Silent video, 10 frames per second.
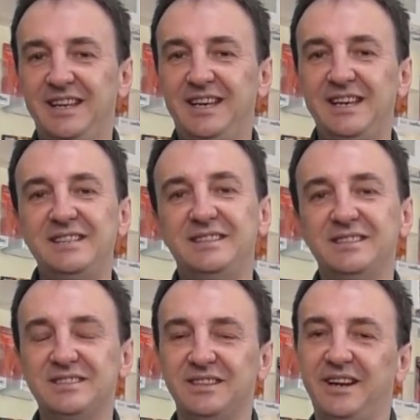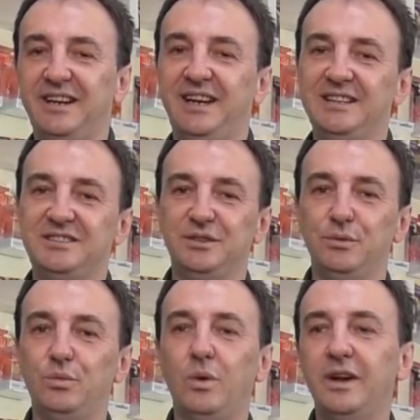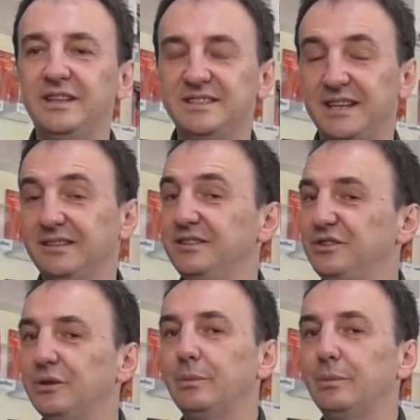his insight as to what exactly took